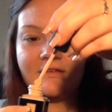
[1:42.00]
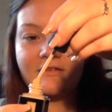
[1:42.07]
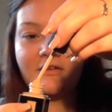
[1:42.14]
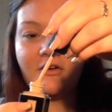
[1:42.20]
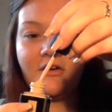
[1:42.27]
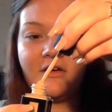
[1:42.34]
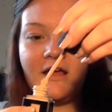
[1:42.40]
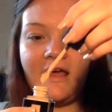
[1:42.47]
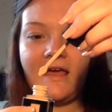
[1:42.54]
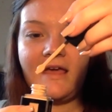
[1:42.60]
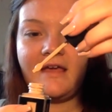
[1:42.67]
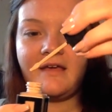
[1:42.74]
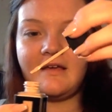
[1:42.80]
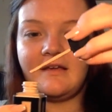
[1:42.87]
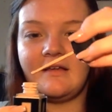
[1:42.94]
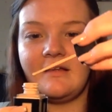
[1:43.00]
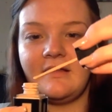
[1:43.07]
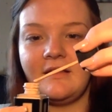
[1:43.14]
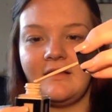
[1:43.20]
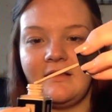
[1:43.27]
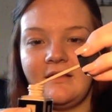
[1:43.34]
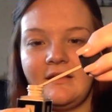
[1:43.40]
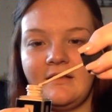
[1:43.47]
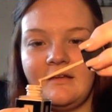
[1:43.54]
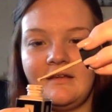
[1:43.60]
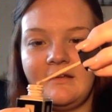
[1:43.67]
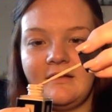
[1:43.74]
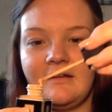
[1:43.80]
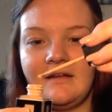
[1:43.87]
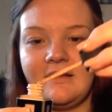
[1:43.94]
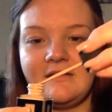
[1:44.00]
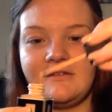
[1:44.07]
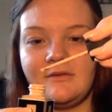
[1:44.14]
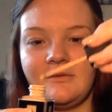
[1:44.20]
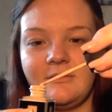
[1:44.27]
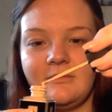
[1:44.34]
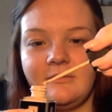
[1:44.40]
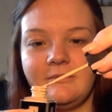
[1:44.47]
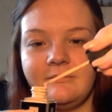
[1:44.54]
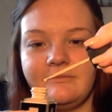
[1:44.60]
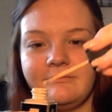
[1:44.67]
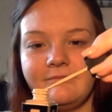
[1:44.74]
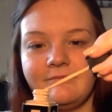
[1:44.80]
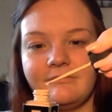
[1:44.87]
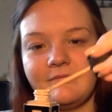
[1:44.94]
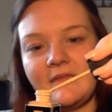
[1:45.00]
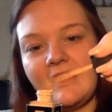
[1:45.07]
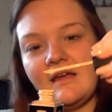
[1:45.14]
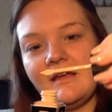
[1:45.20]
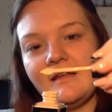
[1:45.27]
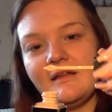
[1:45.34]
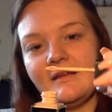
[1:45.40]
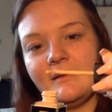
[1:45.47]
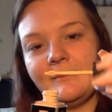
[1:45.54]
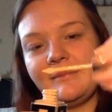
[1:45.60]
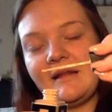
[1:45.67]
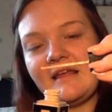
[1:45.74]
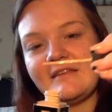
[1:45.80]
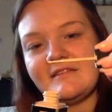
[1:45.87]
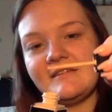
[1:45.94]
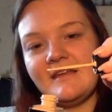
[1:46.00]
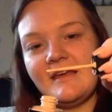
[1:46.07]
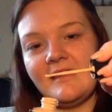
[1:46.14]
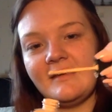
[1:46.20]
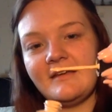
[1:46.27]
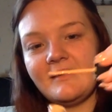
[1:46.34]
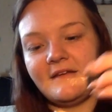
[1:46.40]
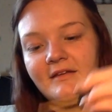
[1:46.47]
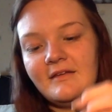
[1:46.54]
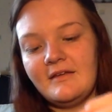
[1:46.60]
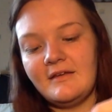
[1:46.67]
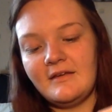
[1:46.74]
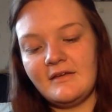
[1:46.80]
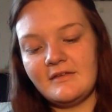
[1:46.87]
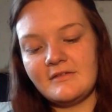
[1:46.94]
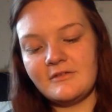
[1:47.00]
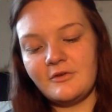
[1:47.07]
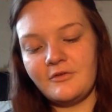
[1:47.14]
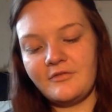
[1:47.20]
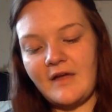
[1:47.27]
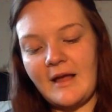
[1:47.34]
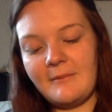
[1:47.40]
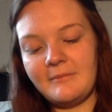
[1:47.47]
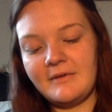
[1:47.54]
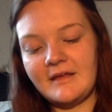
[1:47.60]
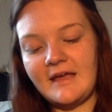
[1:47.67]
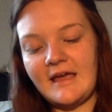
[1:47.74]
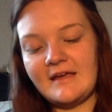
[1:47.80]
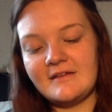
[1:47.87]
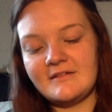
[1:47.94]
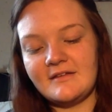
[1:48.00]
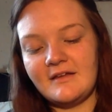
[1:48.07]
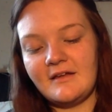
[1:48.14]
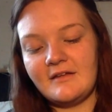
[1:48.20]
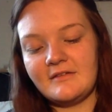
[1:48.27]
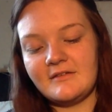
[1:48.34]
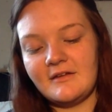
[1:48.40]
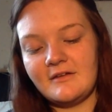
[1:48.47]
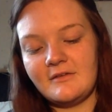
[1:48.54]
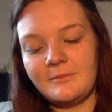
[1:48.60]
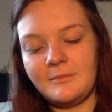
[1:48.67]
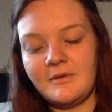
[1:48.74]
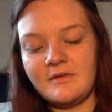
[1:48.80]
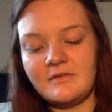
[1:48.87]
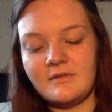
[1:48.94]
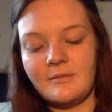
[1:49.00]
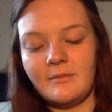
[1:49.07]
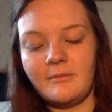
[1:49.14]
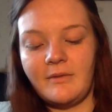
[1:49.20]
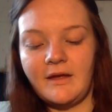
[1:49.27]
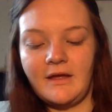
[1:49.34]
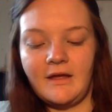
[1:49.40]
it's got a little plastic sort of applicator, so I just put some on my